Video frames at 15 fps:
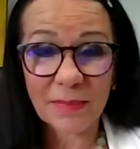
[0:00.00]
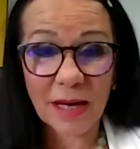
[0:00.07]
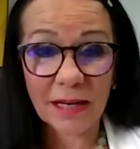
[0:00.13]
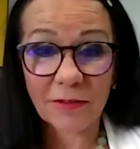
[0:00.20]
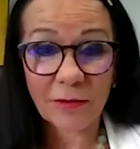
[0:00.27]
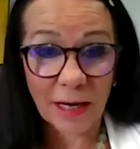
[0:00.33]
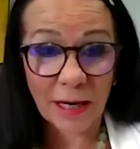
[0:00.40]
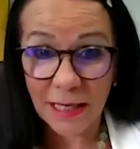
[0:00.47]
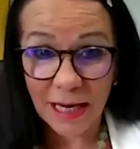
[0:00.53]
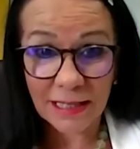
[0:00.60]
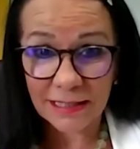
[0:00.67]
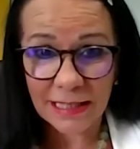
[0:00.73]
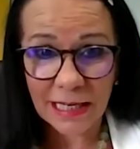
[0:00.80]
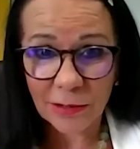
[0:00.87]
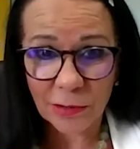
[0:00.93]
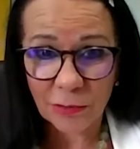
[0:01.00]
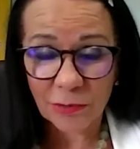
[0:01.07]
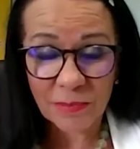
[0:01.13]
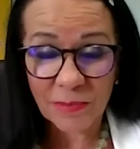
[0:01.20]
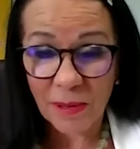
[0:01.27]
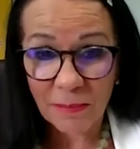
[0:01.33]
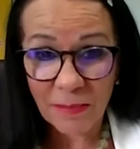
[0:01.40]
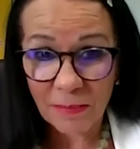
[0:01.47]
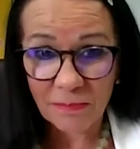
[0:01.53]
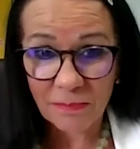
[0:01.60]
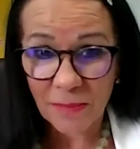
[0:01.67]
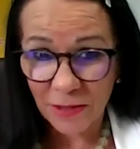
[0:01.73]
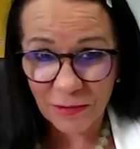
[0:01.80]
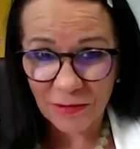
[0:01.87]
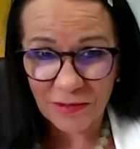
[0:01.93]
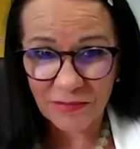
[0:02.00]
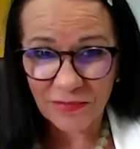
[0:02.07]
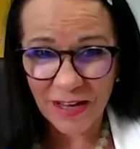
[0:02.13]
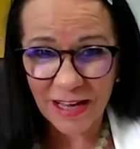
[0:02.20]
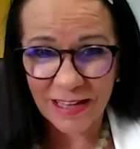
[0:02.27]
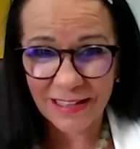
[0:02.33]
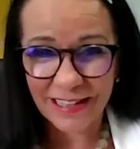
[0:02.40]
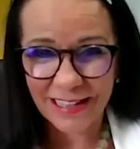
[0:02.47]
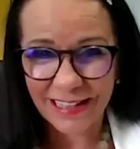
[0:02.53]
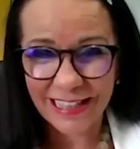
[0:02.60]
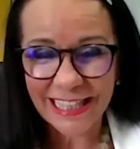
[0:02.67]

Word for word: my great aunt and uncle, my mother and father,